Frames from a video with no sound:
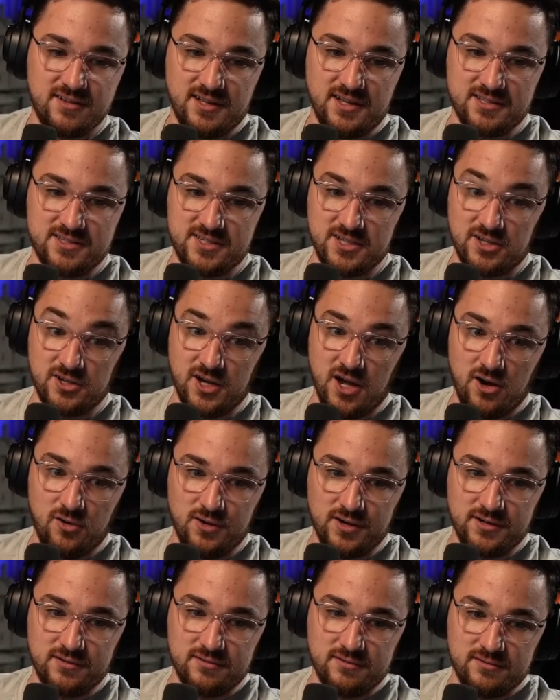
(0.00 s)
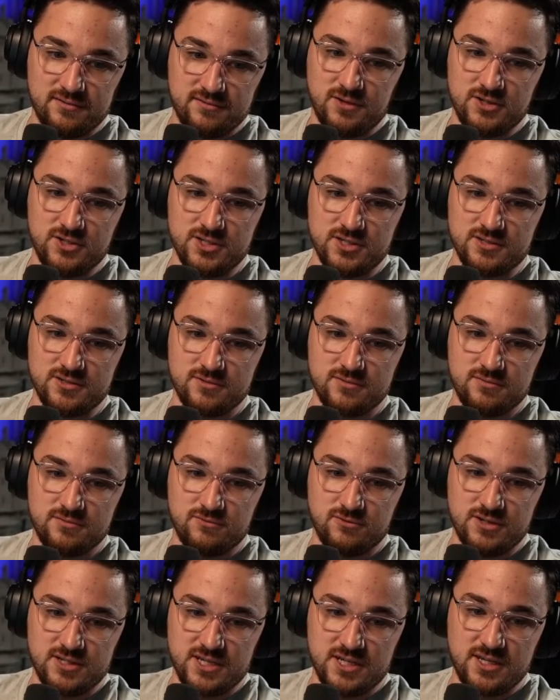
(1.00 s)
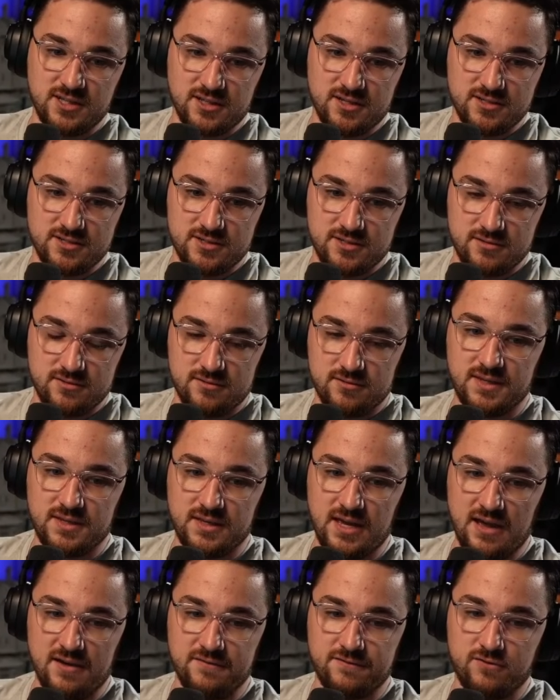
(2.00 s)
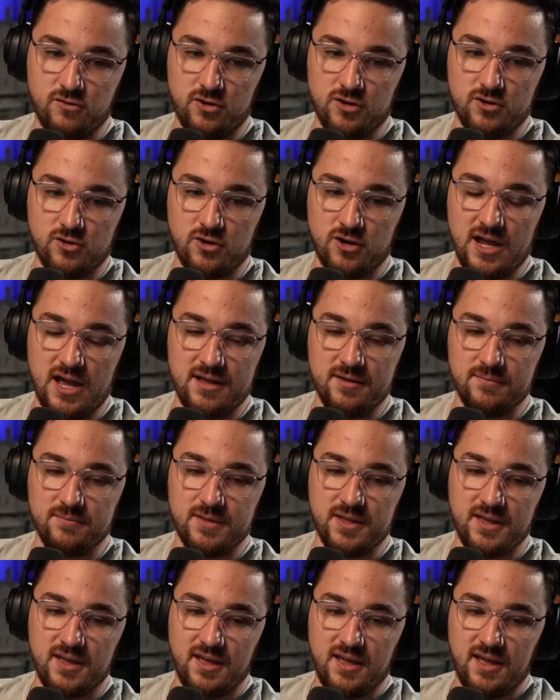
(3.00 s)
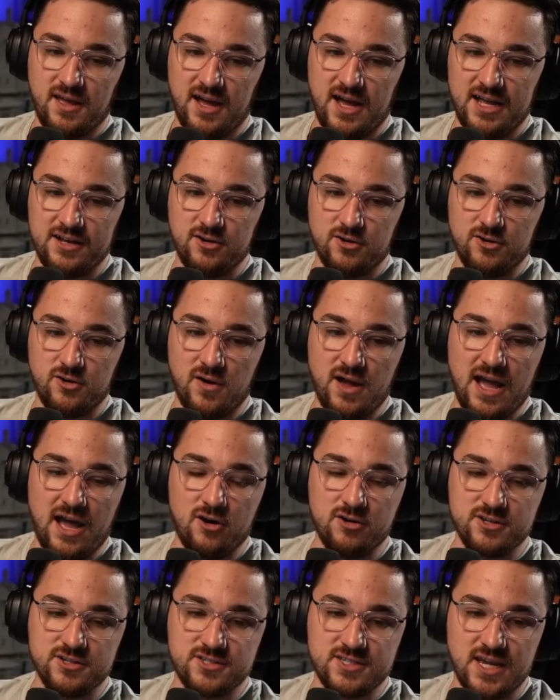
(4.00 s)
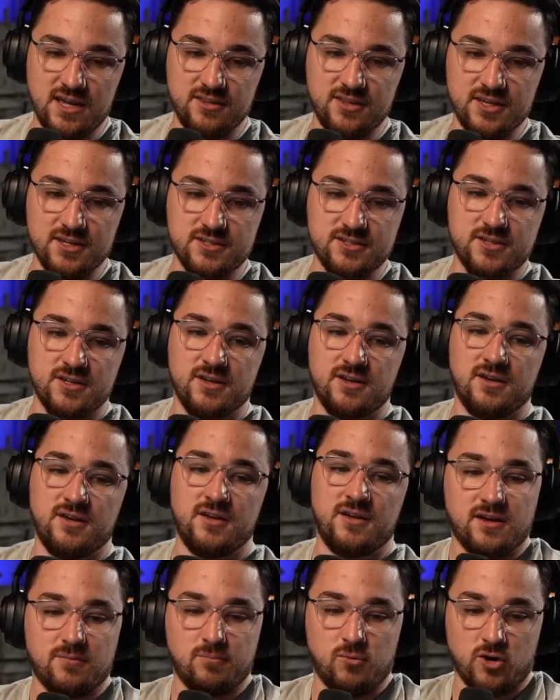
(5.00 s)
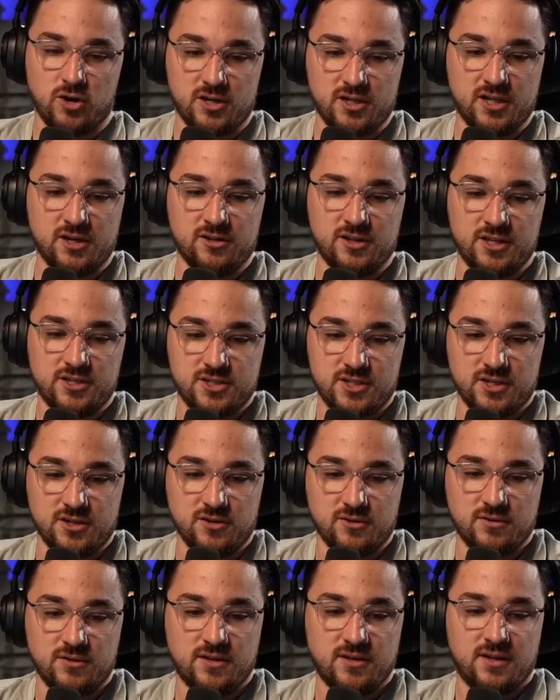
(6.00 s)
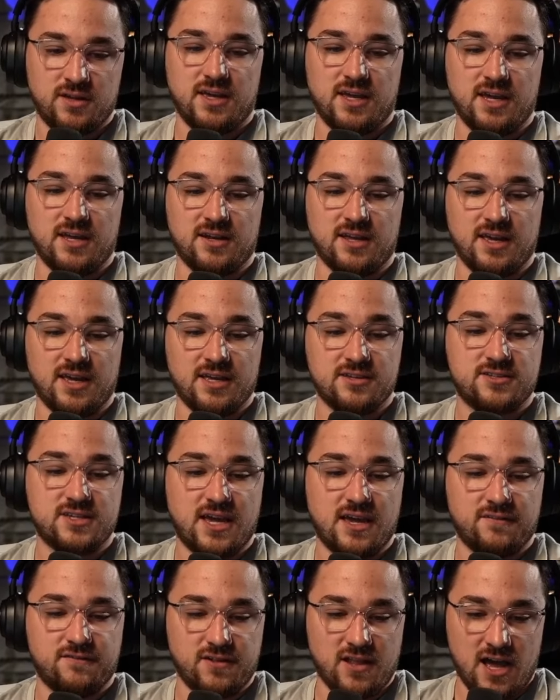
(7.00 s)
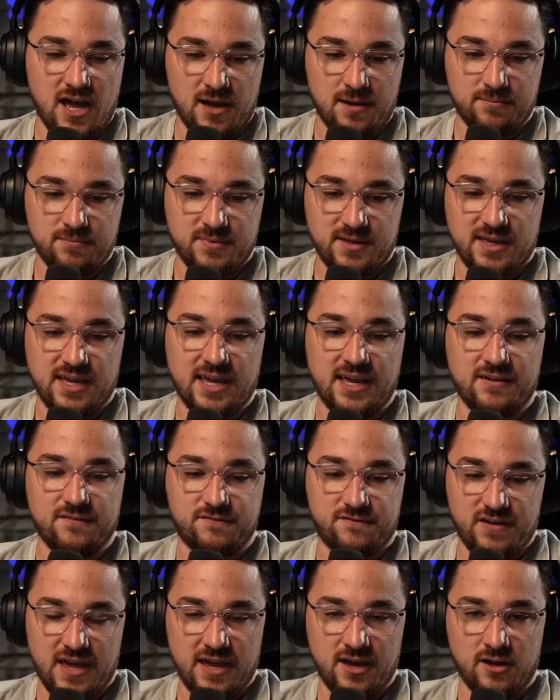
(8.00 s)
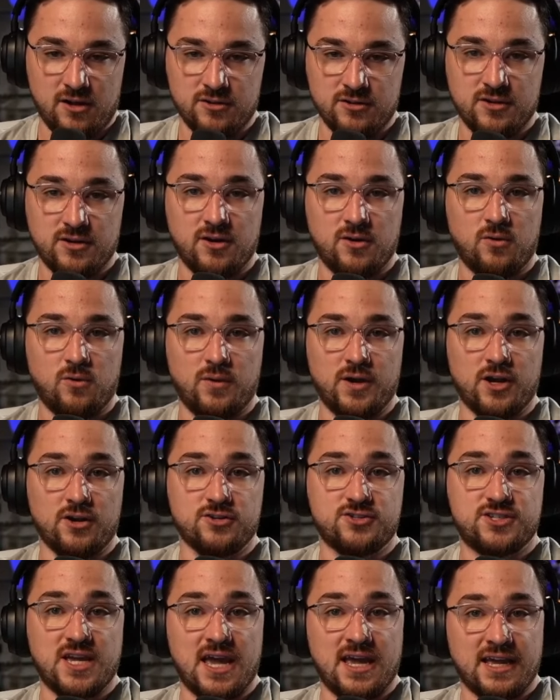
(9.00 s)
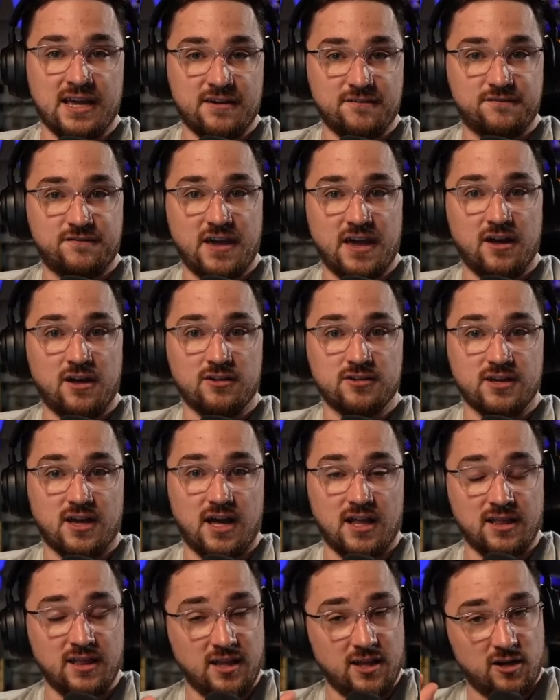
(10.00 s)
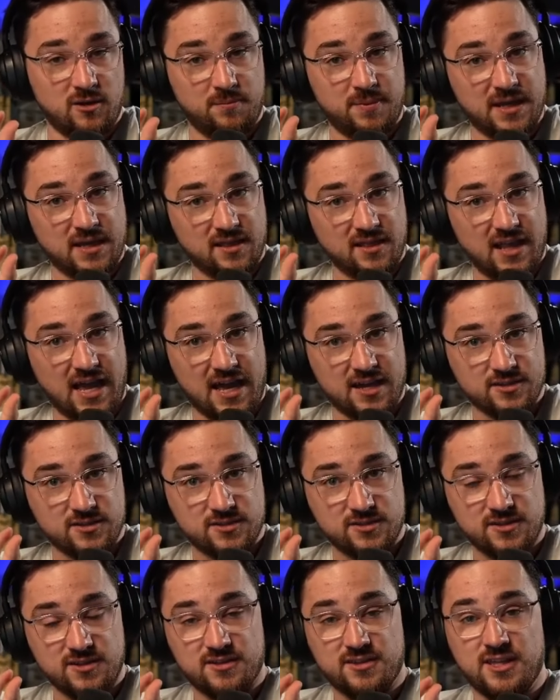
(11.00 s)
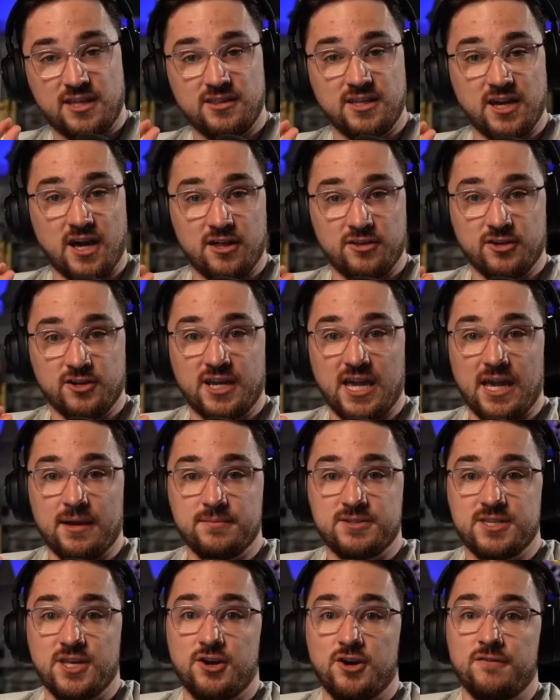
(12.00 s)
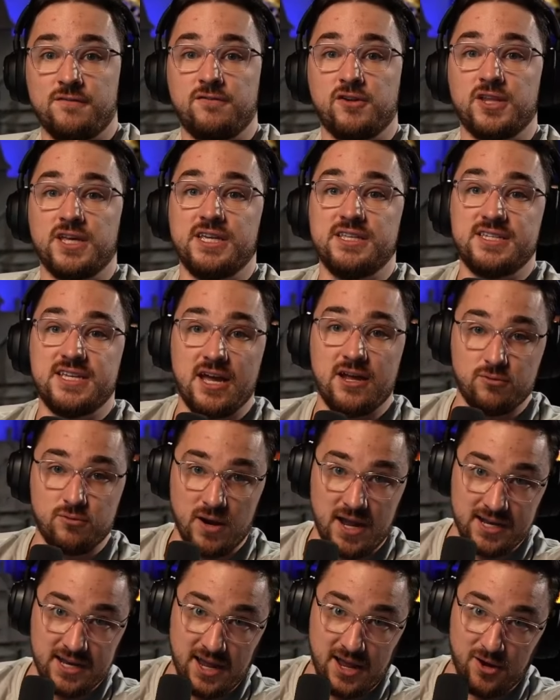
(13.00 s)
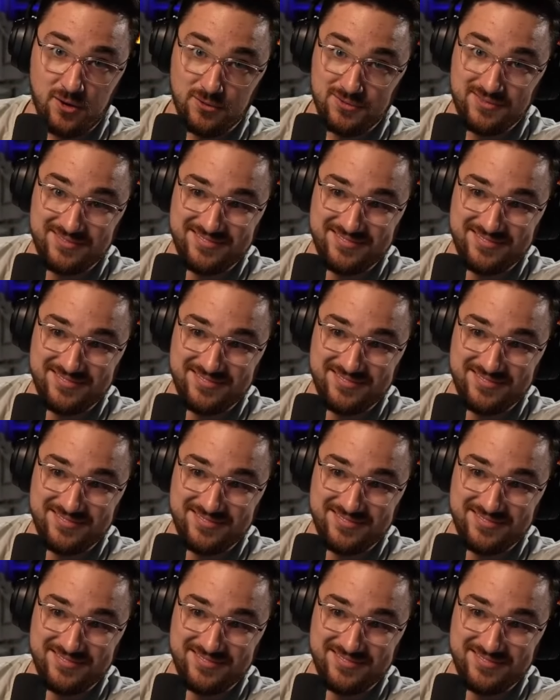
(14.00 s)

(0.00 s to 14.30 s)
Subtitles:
it's still going, which is ridiculous. Yeah, Forward Horde, I don't know how to say this more clearly to you. It is a flop. It failed. We are saying it failed a little bit less than the other games that are fully dead right now